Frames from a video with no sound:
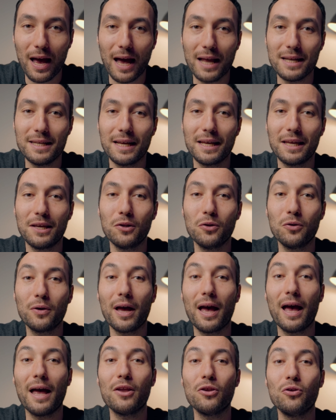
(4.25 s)
and taking a look
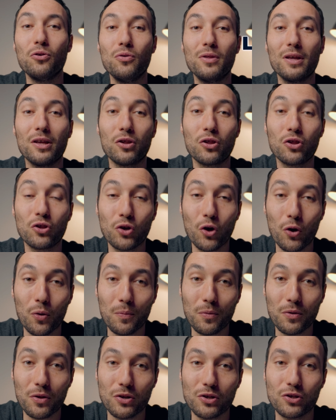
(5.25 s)
at using
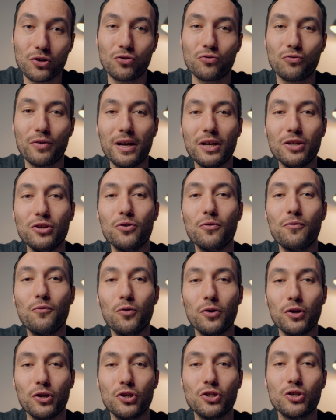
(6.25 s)
scopes to grade your
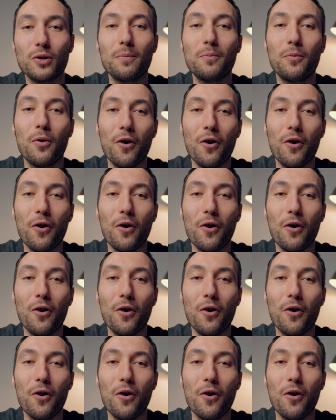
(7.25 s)
footage